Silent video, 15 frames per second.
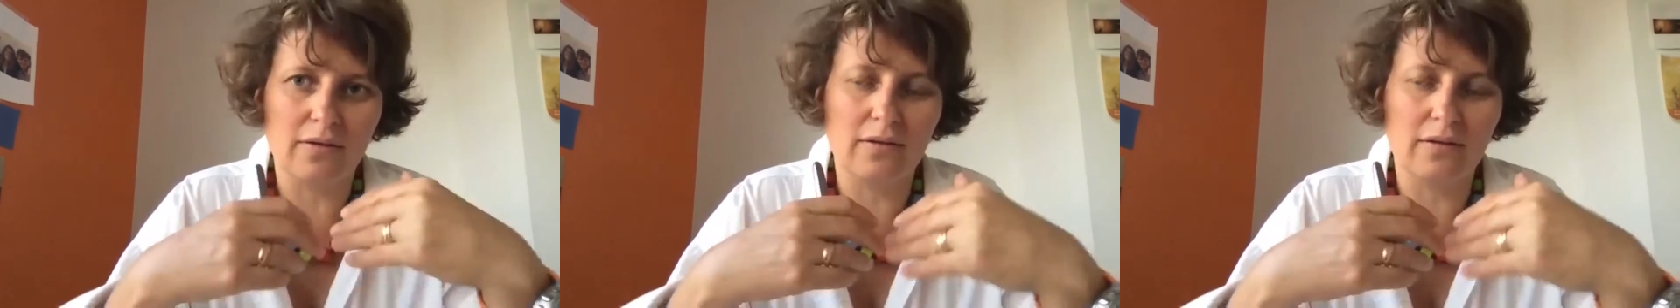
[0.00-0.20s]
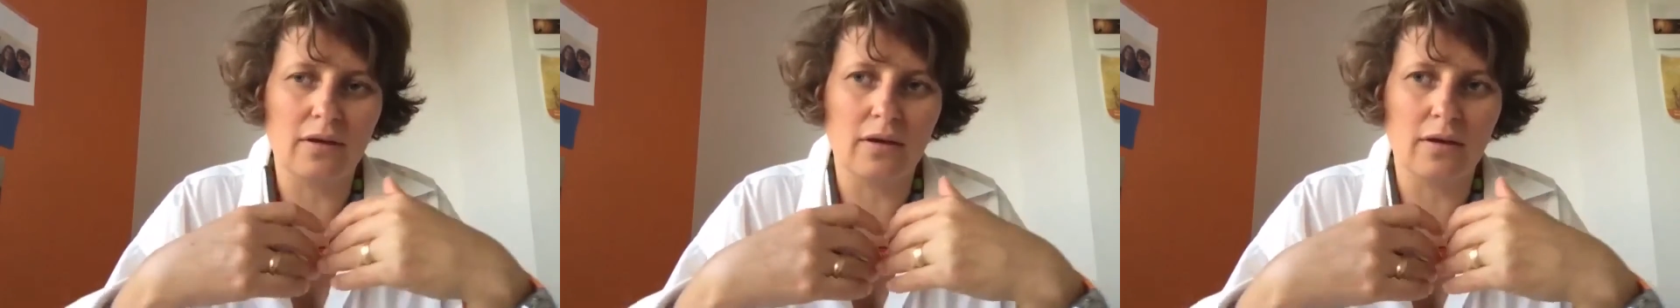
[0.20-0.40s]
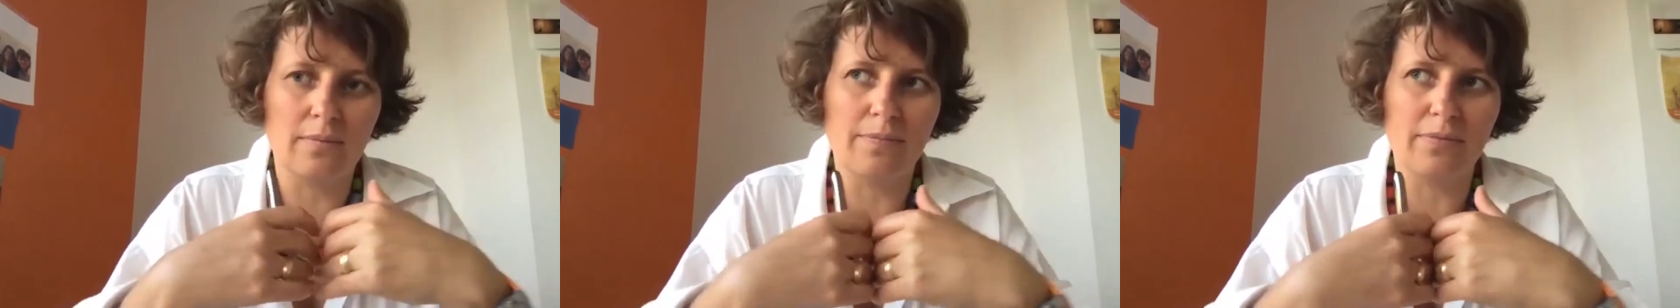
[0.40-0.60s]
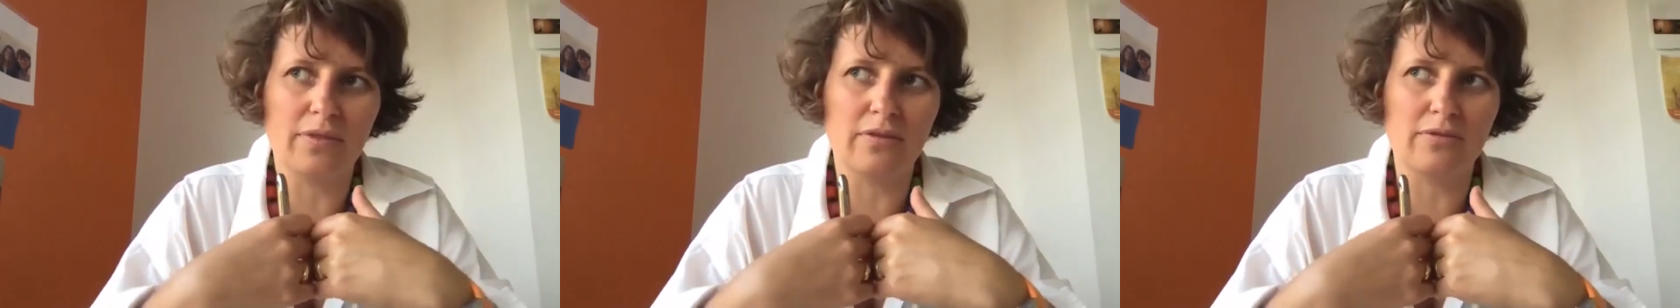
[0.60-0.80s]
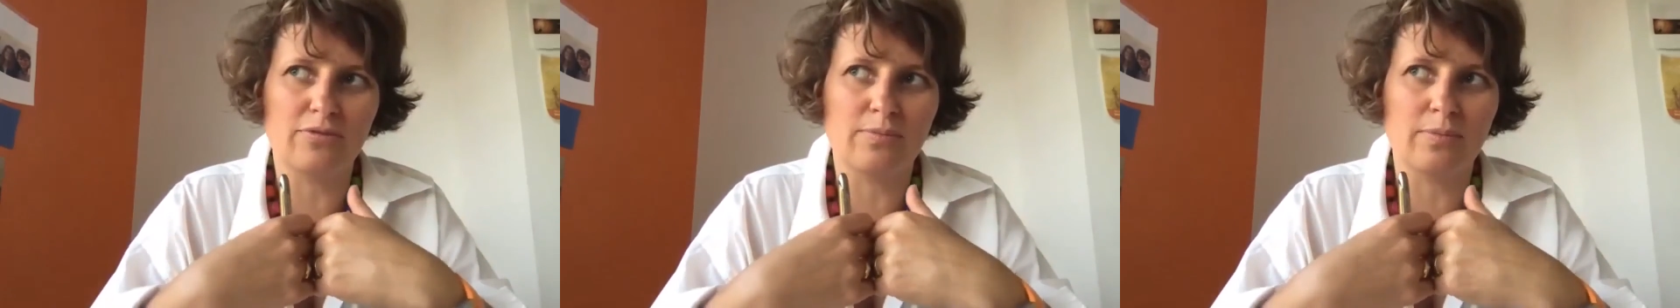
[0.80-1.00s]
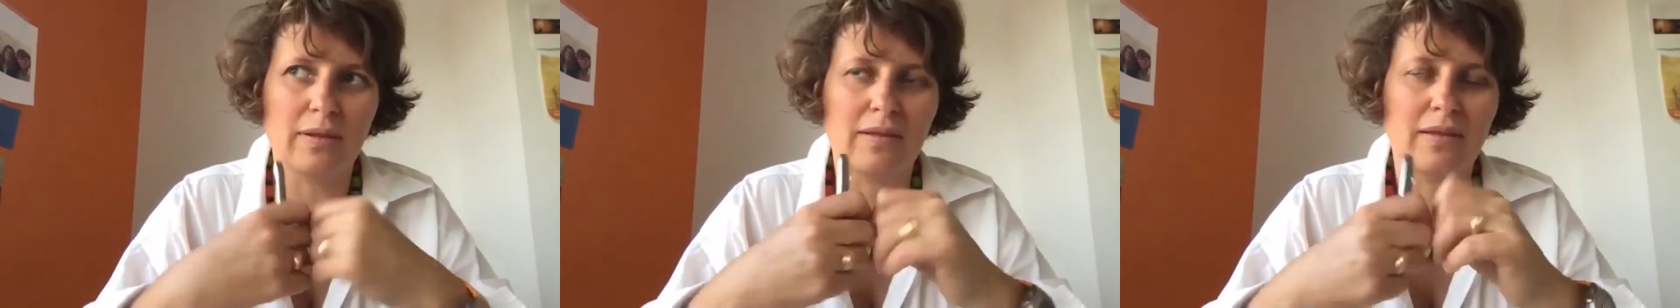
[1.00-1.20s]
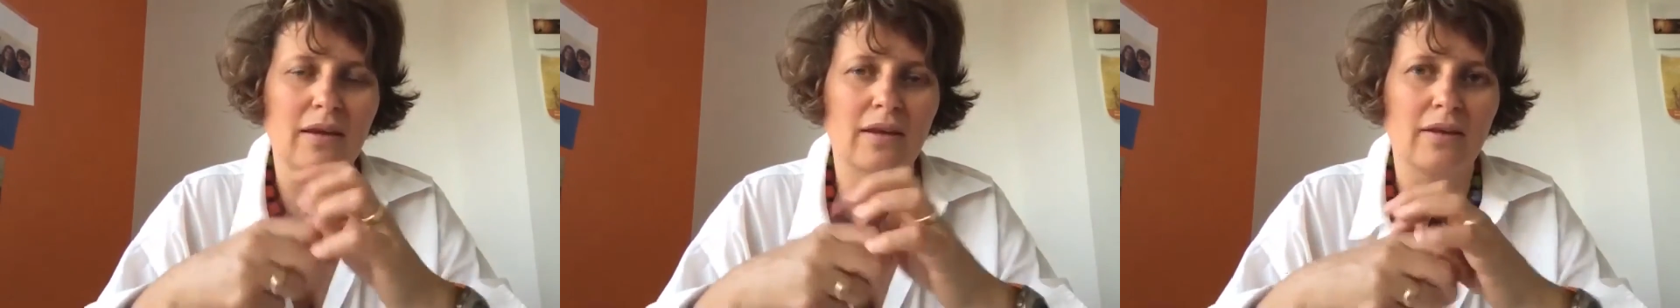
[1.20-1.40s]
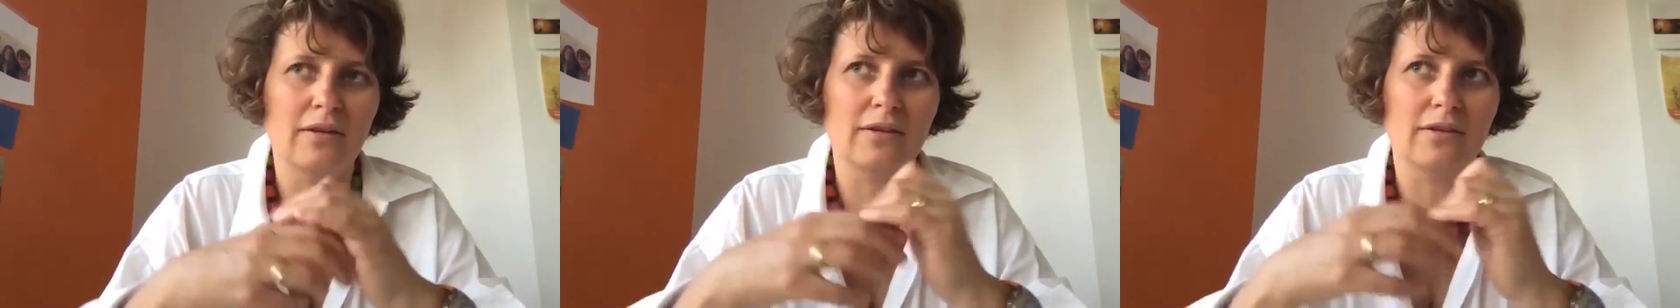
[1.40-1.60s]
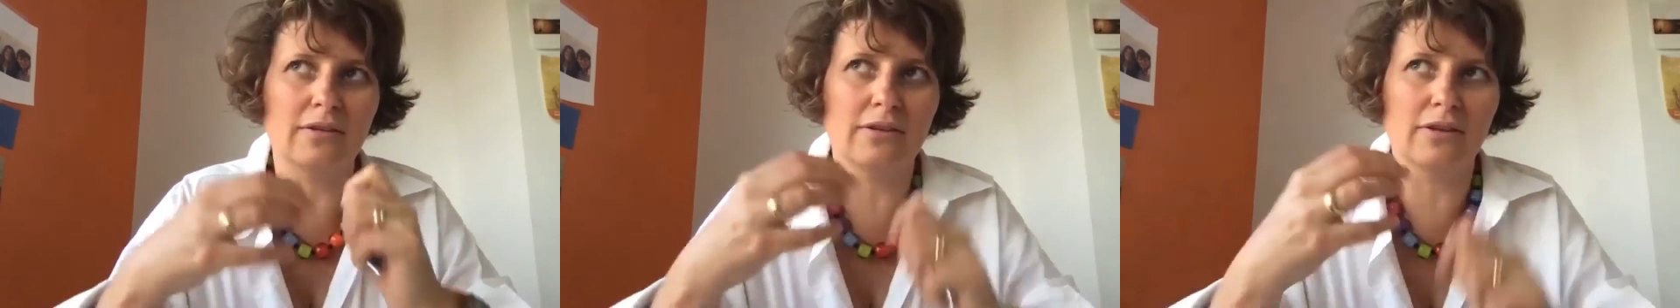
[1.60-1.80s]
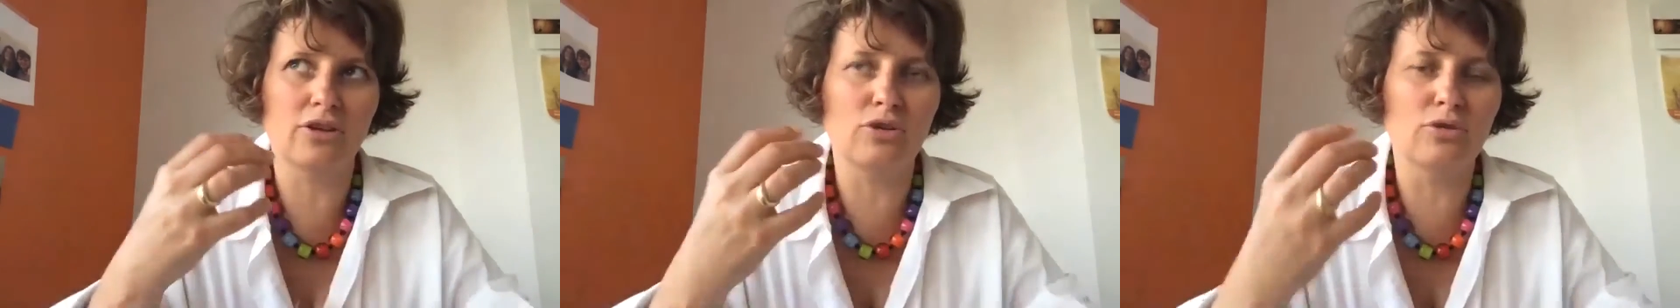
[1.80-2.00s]

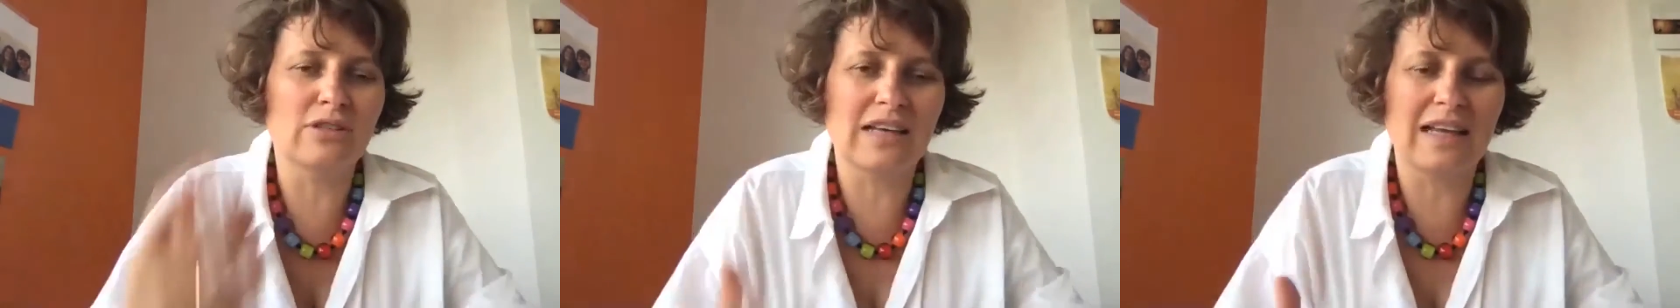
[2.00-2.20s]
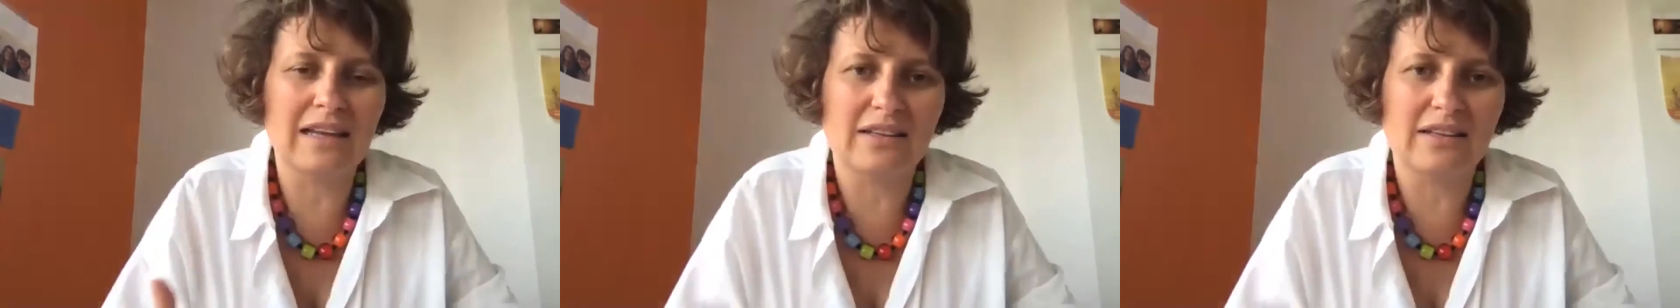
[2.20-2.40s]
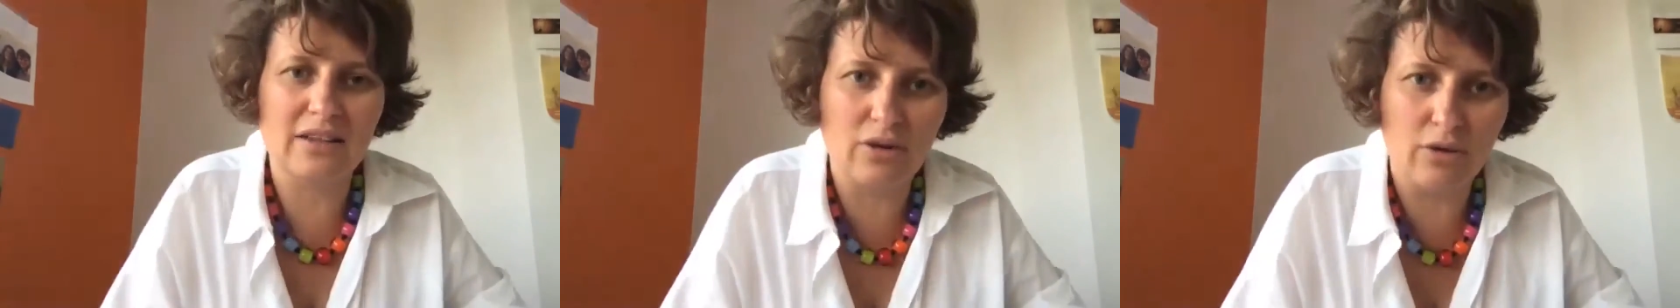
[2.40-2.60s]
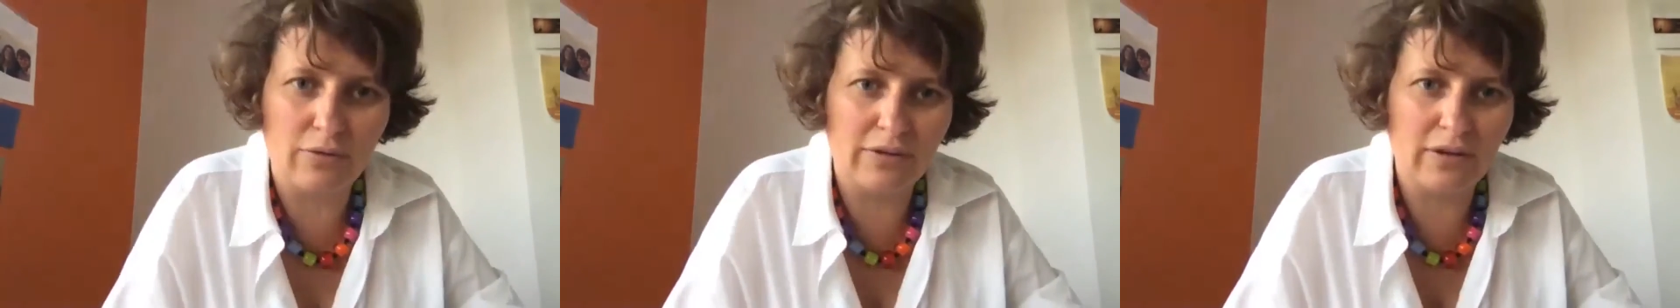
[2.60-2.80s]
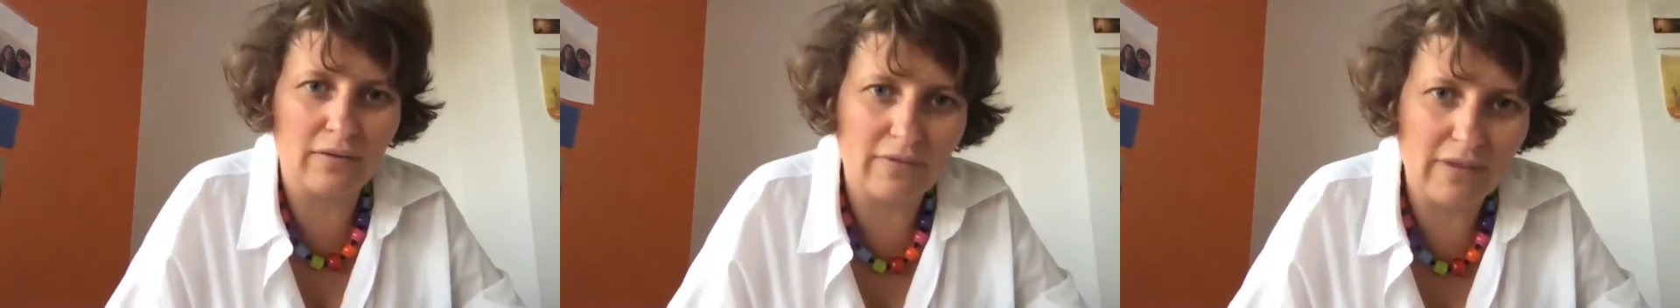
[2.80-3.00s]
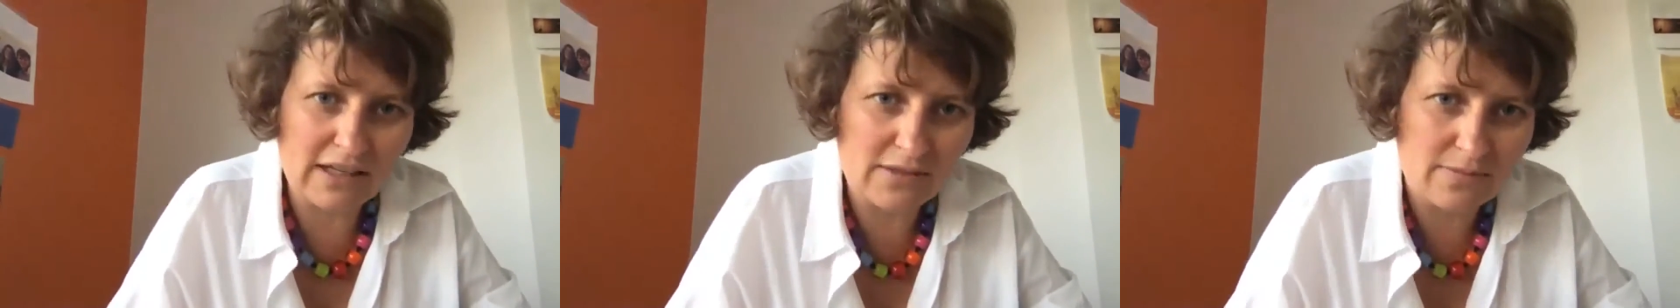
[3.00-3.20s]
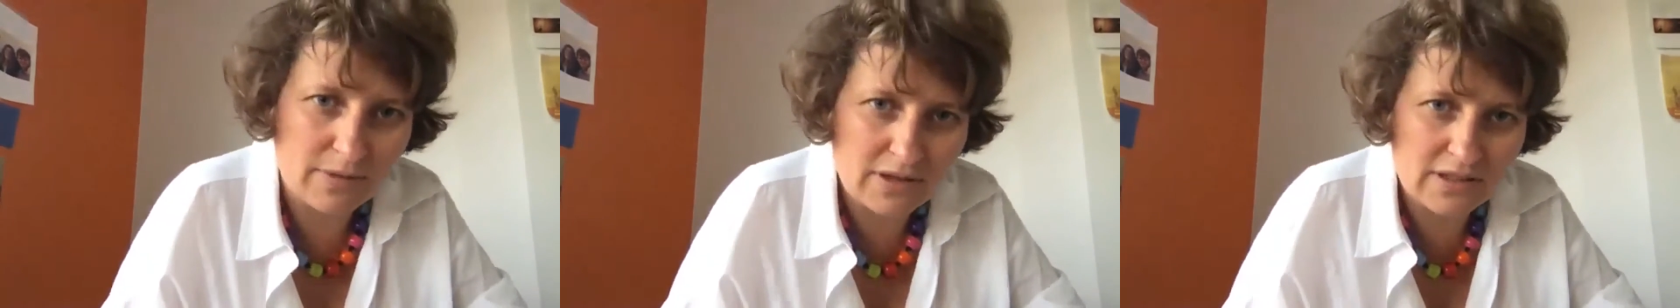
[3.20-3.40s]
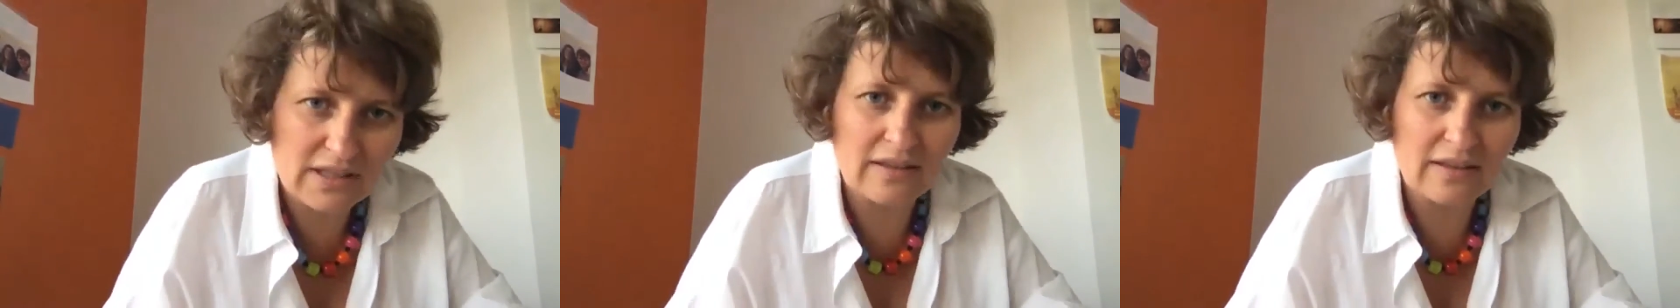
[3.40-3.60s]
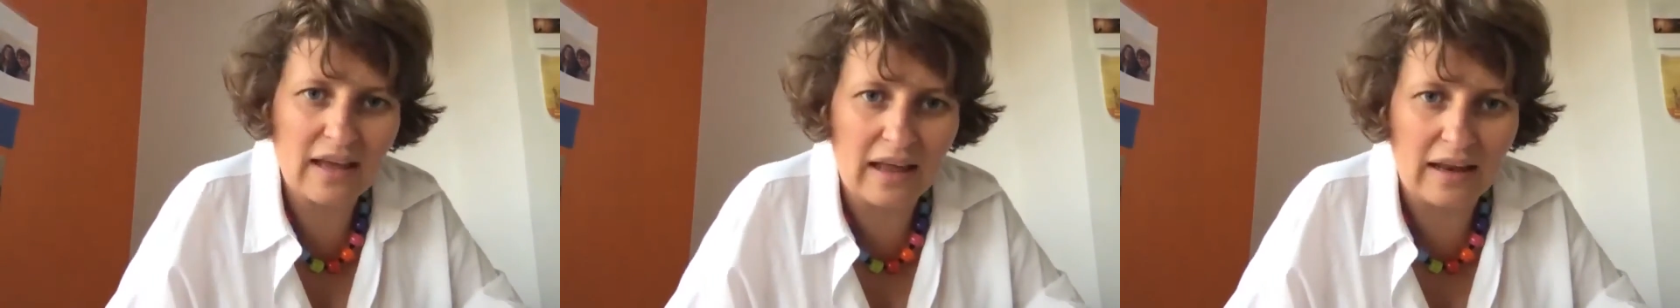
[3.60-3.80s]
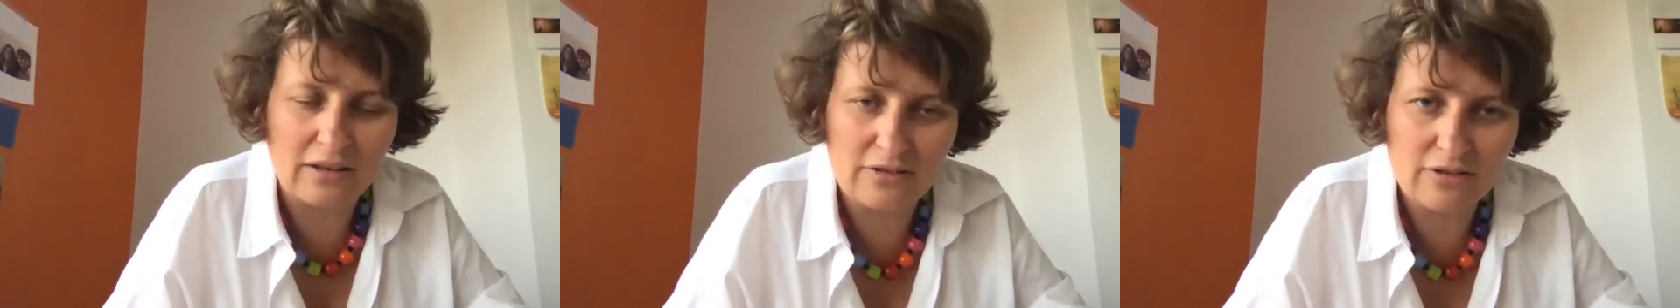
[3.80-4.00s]
the utility of the investment in the
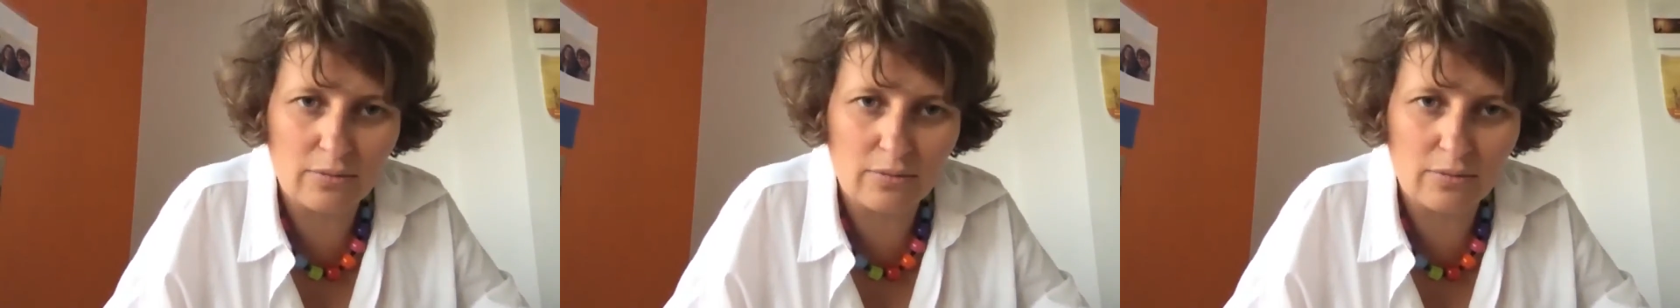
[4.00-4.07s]
end. So we're